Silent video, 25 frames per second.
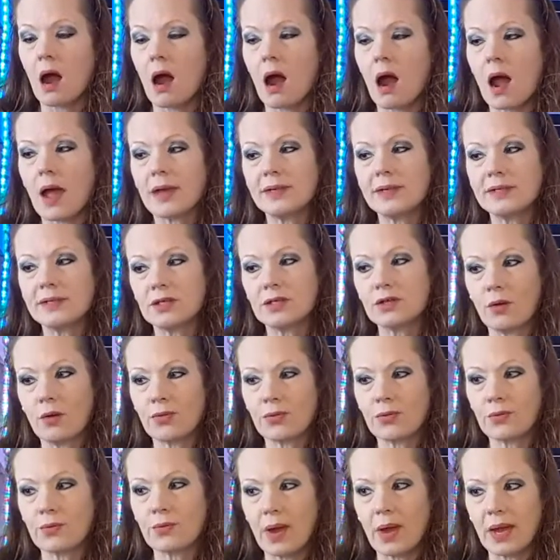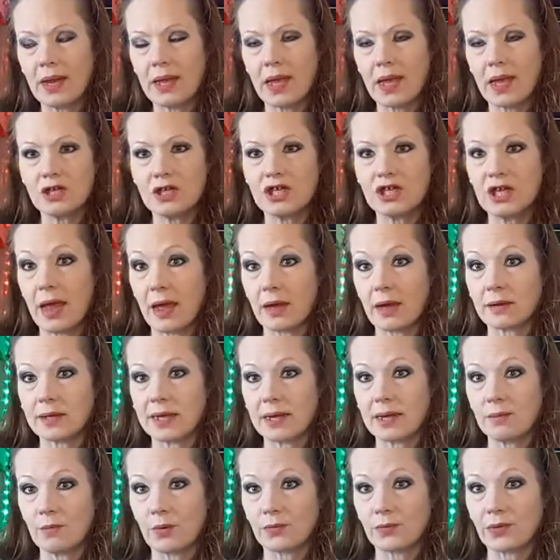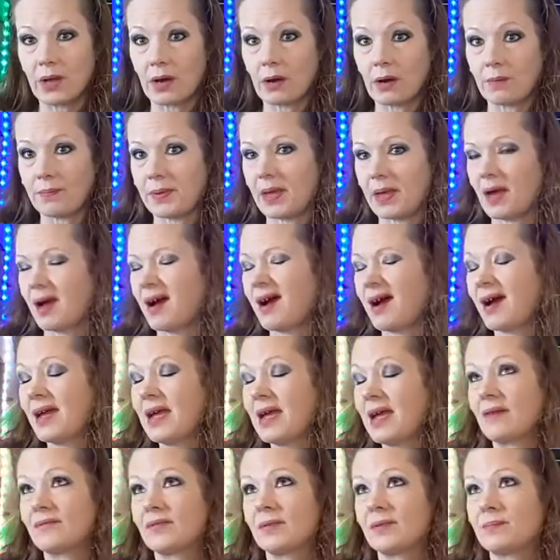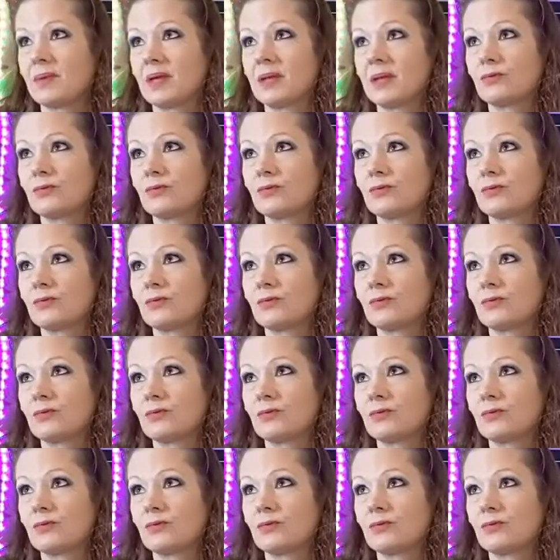I did go through radiation and chemotherapy. I haven't been